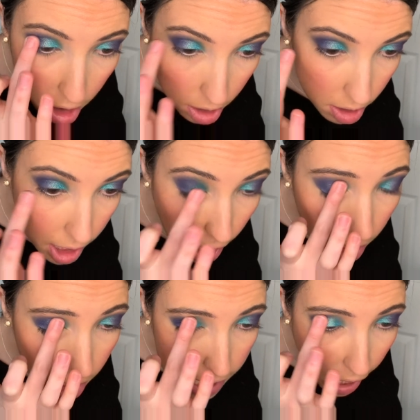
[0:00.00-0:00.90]
just kind
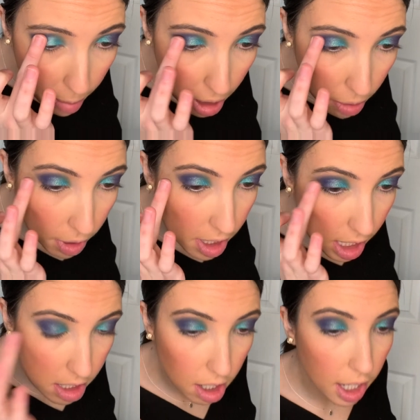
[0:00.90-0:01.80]
of dab it once I
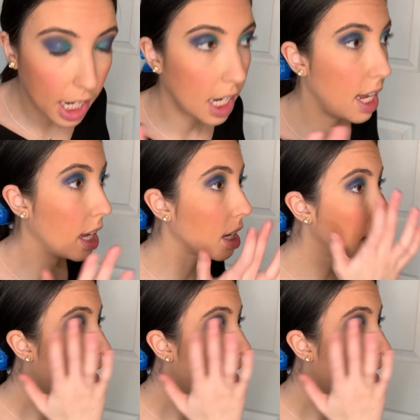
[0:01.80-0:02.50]
start getting